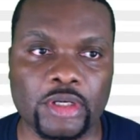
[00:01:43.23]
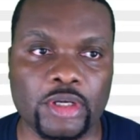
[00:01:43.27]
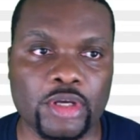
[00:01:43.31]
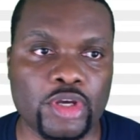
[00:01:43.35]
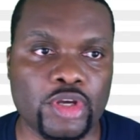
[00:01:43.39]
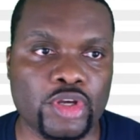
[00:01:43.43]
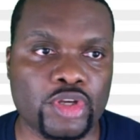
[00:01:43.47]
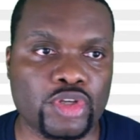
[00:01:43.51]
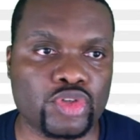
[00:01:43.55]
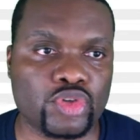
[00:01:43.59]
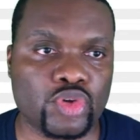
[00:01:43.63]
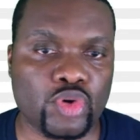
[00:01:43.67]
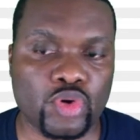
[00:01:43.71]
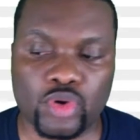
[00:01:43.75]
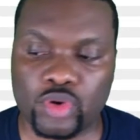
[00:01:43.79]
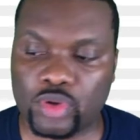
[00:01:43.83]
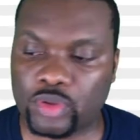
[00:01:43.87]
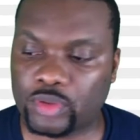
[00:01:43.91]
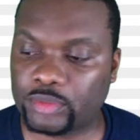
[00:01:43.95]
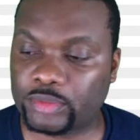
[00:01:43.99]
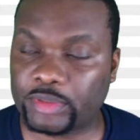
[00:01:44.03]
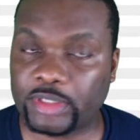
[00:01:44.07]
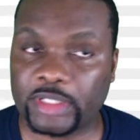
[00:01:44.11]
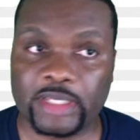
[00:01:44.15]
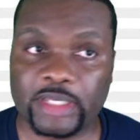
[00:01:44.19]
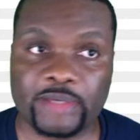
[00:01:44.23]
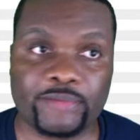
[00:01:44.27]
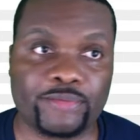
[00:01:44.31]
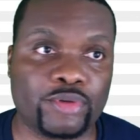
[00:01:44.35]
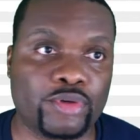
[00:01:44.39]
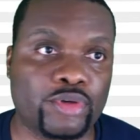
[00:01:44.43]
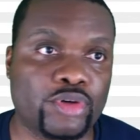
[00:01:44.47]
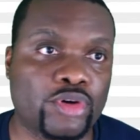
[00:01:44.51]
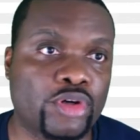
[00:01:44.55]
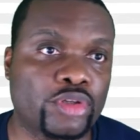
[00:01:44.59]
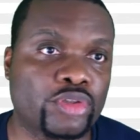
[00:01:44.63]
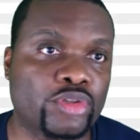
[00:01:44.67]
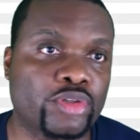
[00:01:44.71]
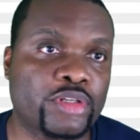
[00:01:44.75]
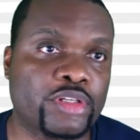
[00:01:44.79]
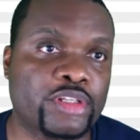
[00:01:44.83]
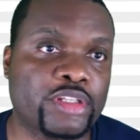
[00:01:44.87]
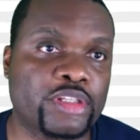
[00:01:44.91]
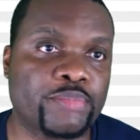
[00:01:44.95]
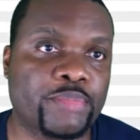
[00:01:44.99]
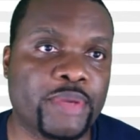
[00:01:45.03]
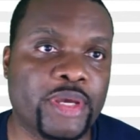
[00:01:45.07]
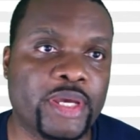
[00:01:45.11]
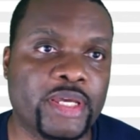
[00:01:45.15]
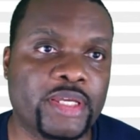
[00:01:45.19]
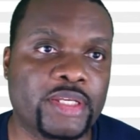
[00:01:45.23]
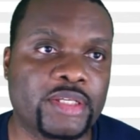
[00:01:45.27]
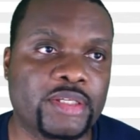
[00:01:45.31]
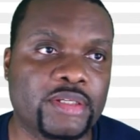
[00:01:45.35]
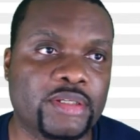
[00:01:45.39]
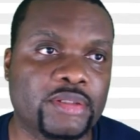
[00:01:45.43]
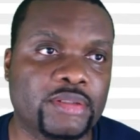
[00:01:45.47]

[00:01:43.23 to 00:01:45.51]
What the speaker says: So if you go to this page,